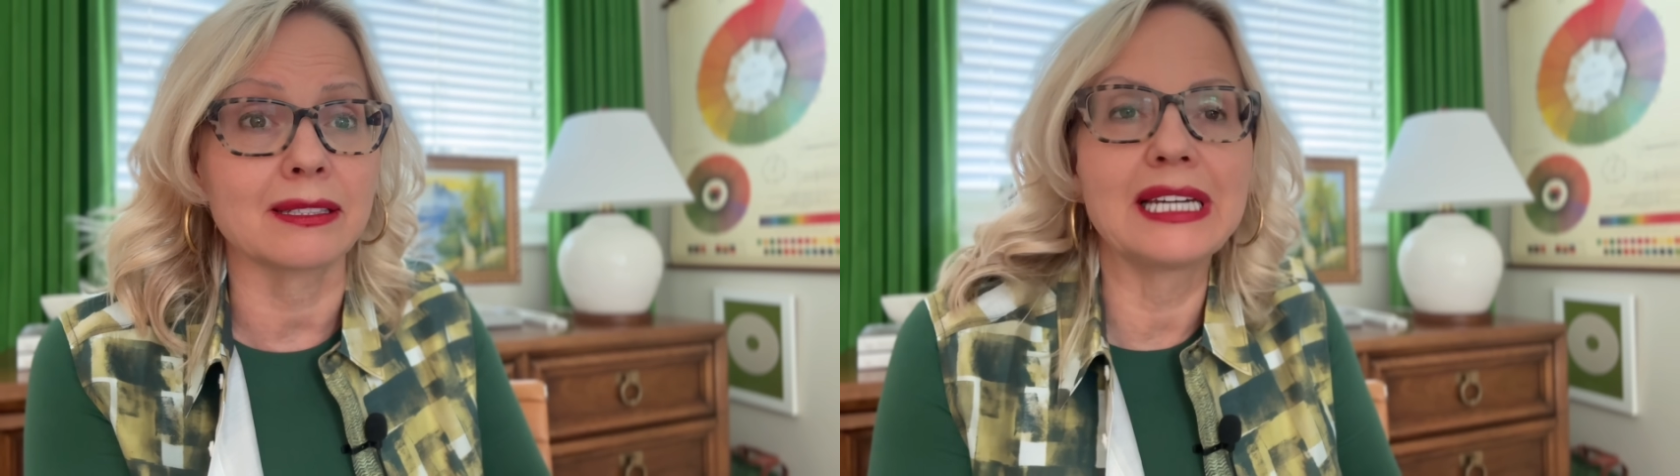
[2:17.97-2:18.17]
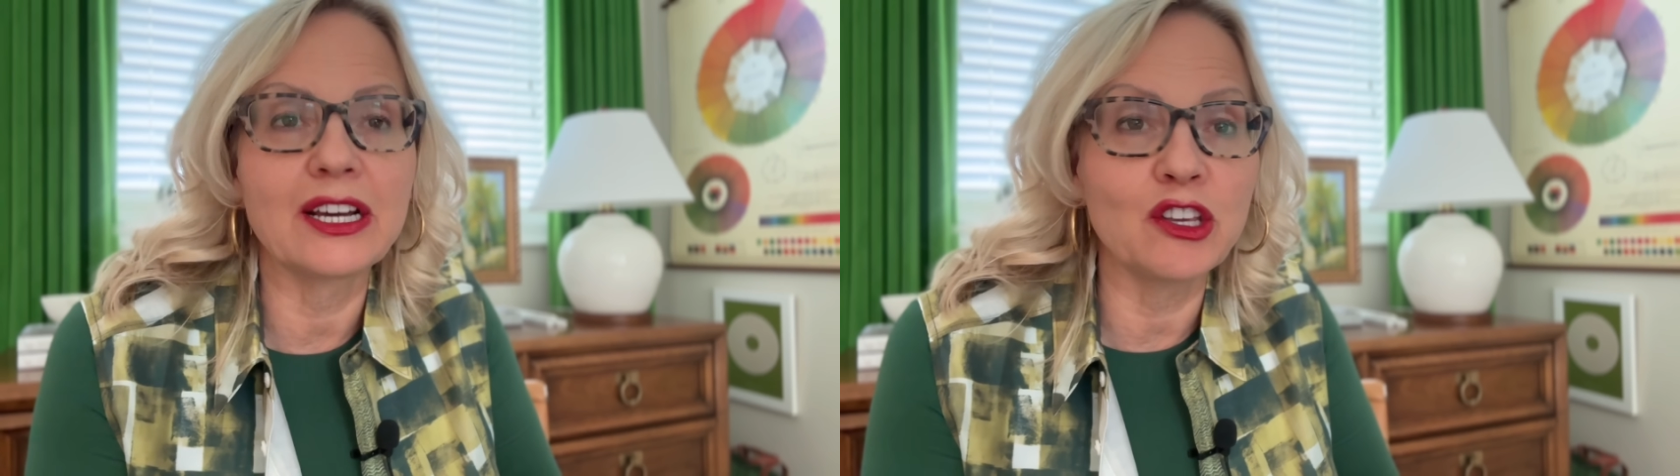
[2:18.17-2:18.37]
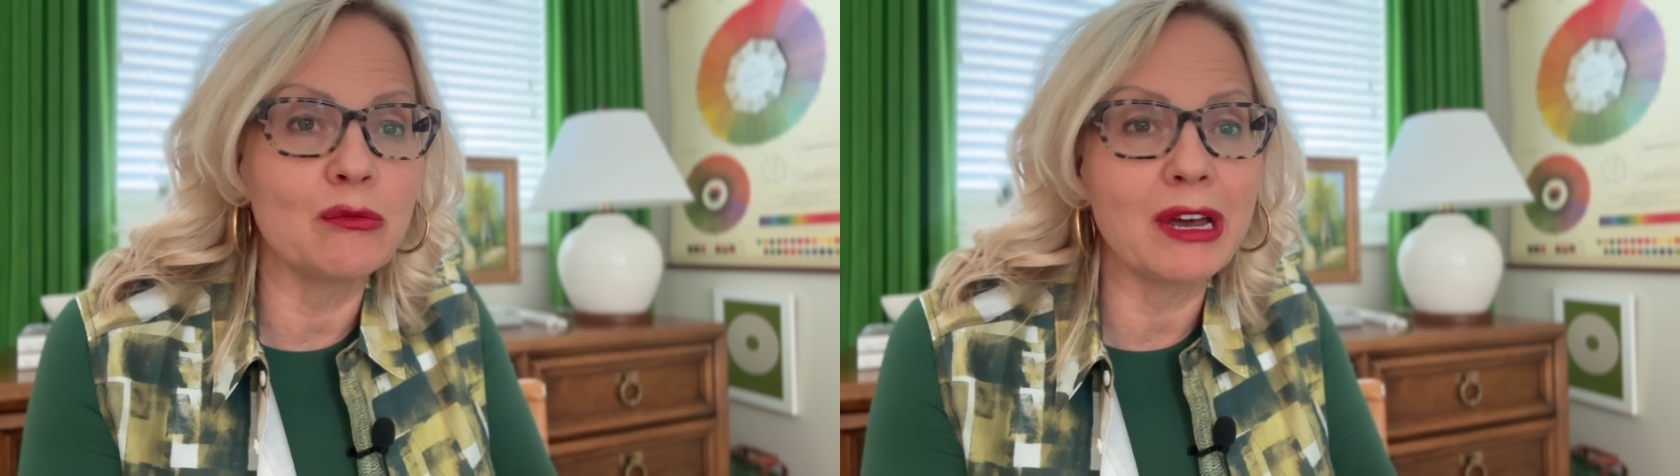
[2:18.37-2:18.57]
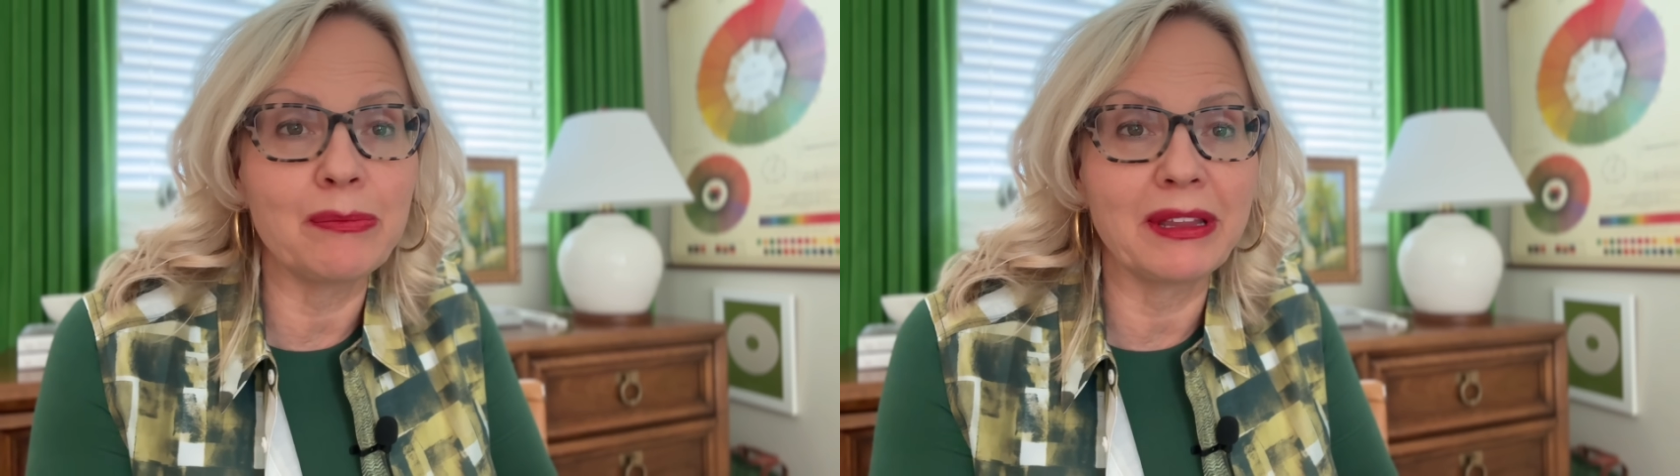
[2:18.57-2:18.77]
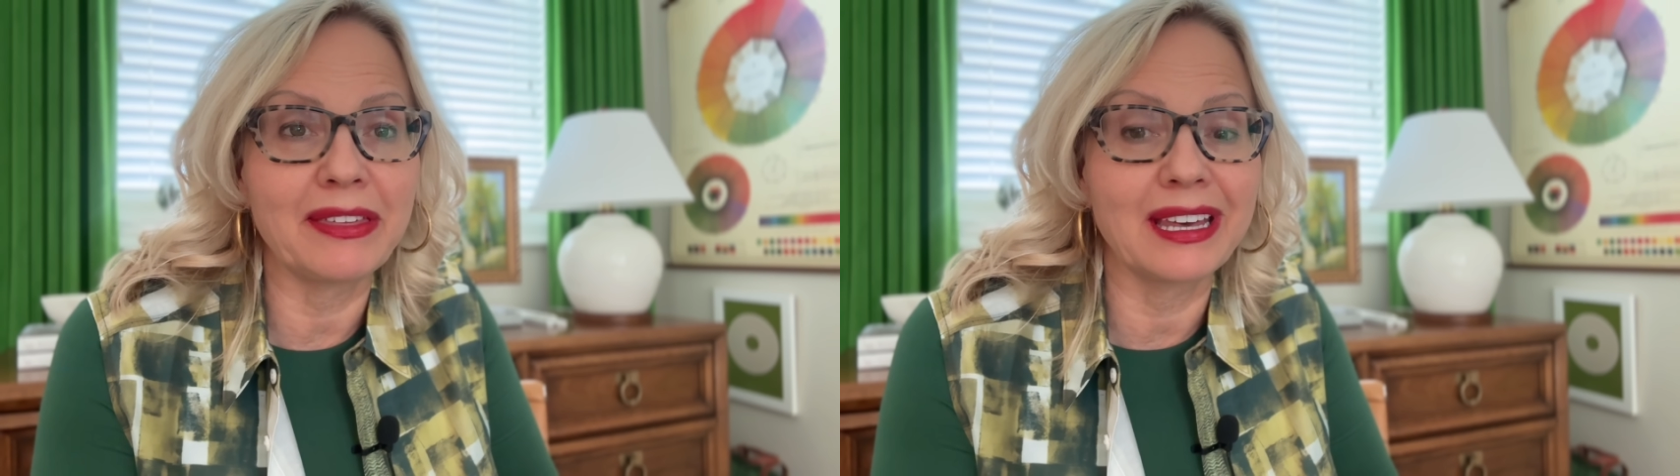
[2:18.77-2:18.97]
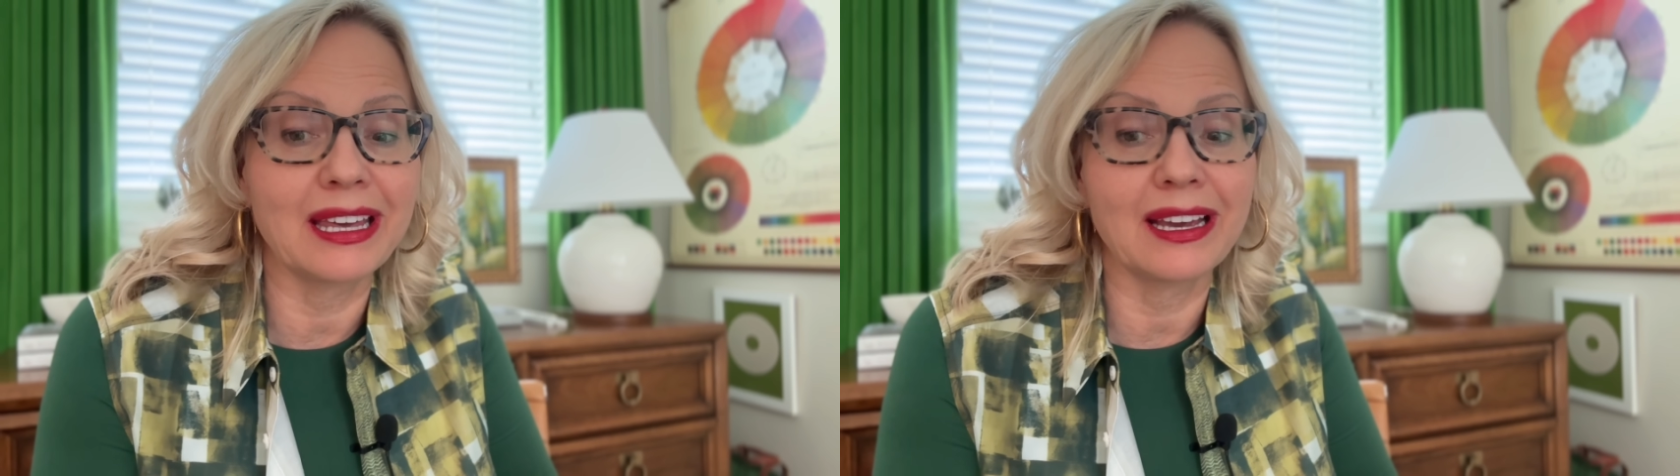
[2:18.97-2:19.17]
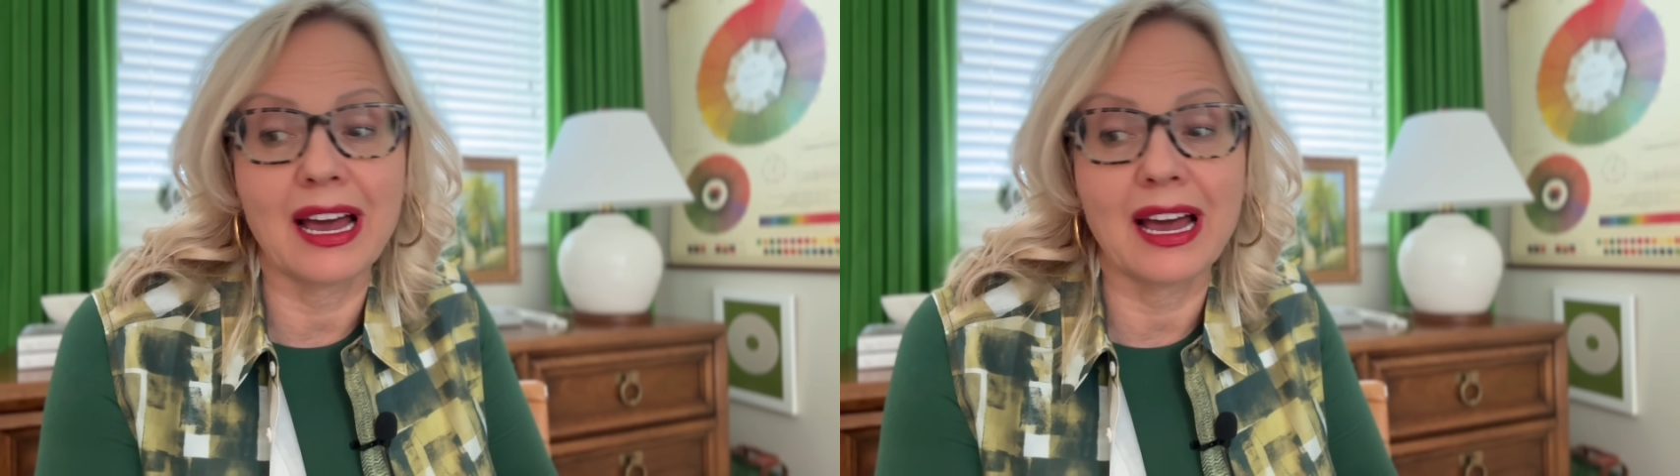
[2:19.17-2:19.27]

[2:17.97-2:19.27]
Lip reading: Now you might be thinking,